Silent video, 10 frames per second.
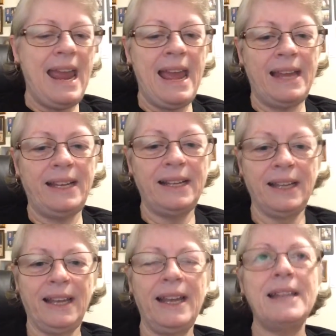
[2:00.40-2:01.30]
And
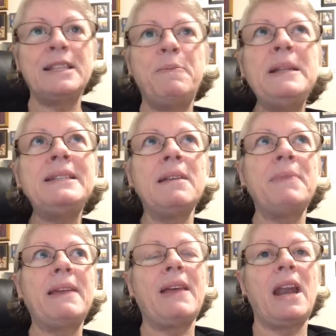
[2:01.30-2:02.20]
it's been
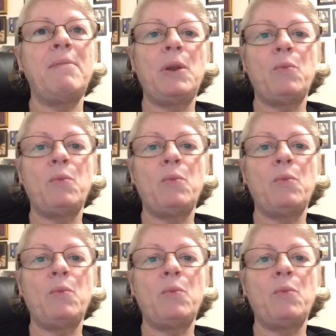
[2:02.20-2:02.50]
something that I've